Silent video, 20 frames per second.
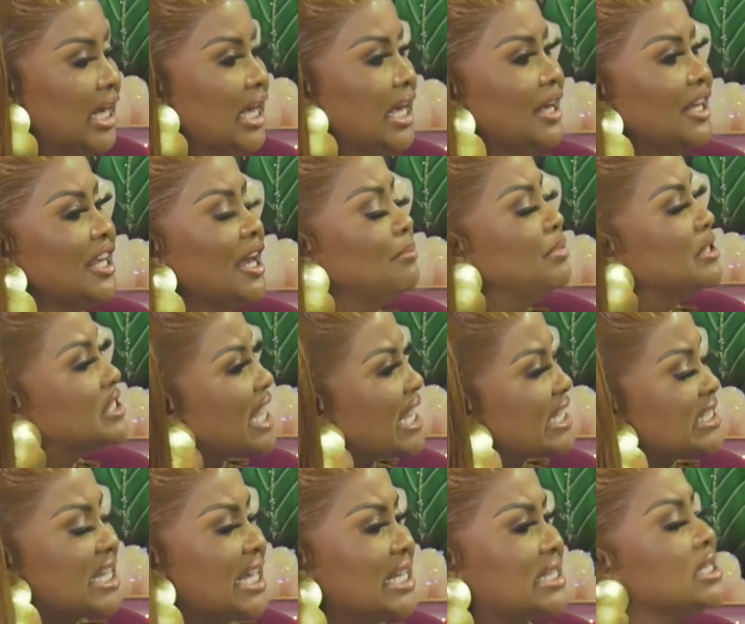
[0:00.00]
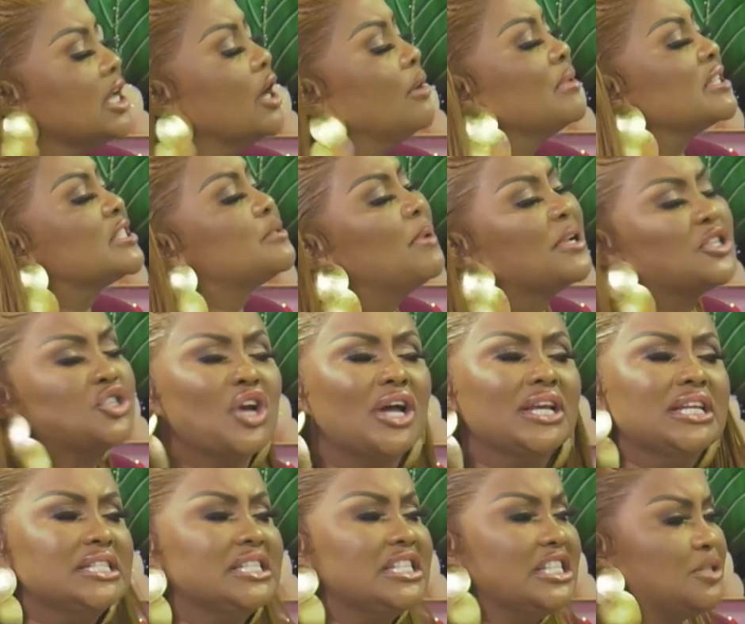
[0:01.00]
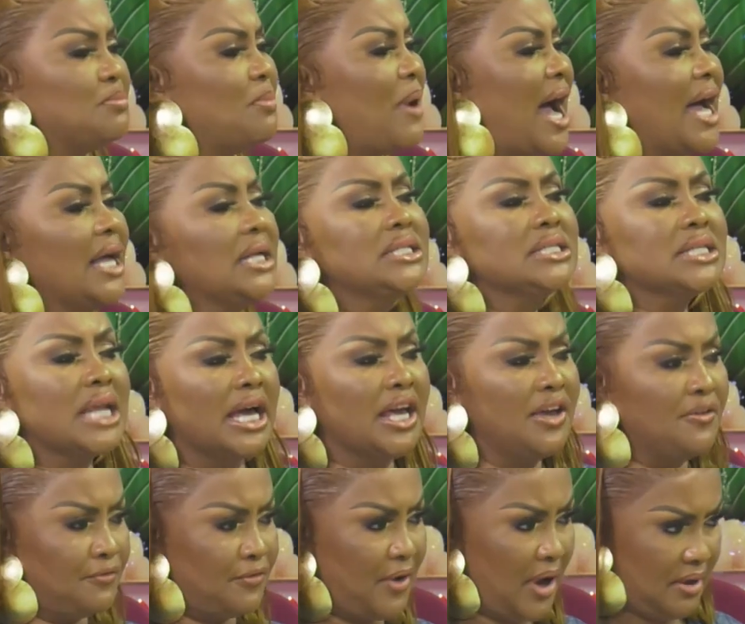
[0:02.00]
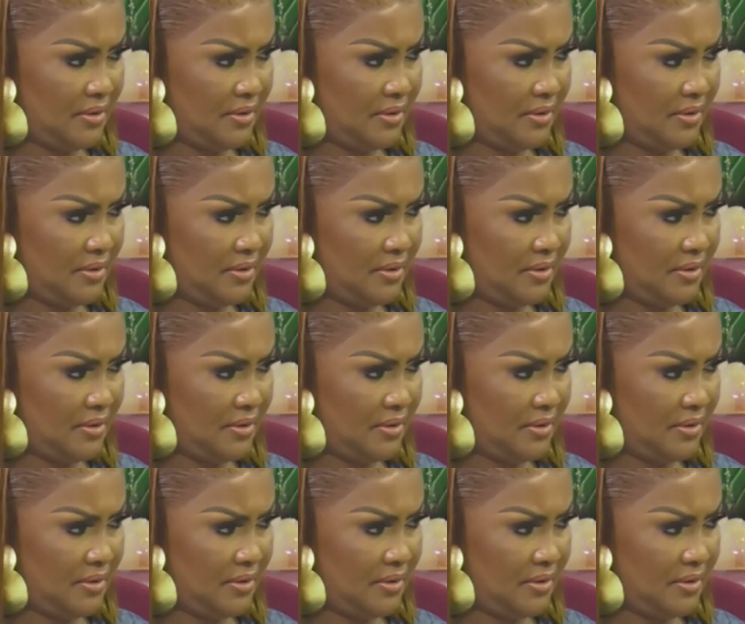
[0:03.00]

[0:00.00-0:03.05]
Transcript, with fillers: Ye besides, I tell my specialities by Jinahifa.